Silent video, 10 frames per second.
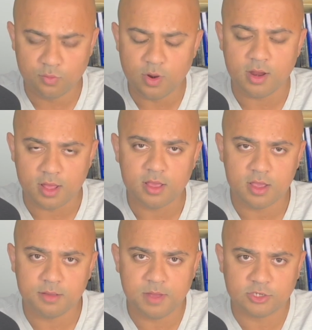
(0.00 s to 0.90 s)
Right. I
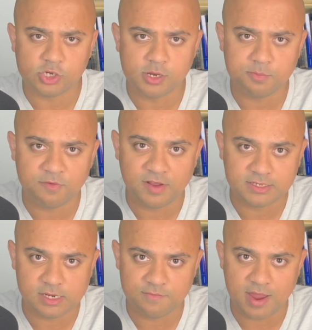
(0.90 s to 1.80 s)
imagine it
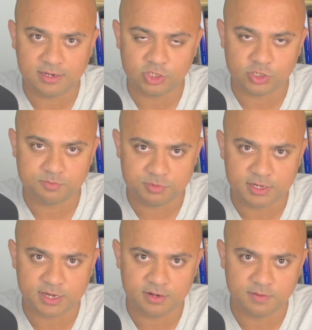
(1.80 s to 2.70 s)
provides an advantage in
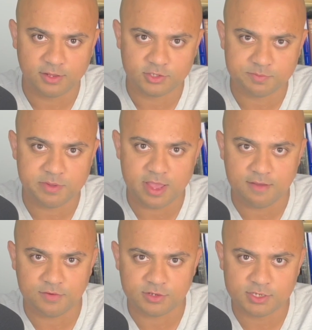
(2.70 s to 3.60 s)
predicting others'
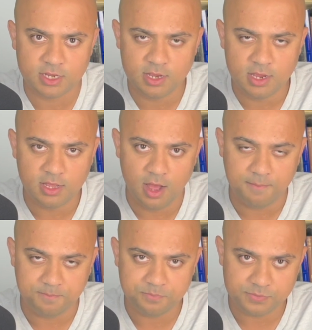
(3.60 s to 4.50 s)
behaviors,
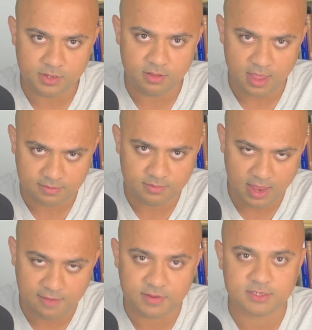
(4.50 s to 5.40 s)
um,
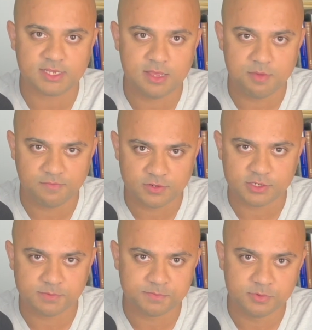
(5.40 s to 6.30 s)
having a schema versus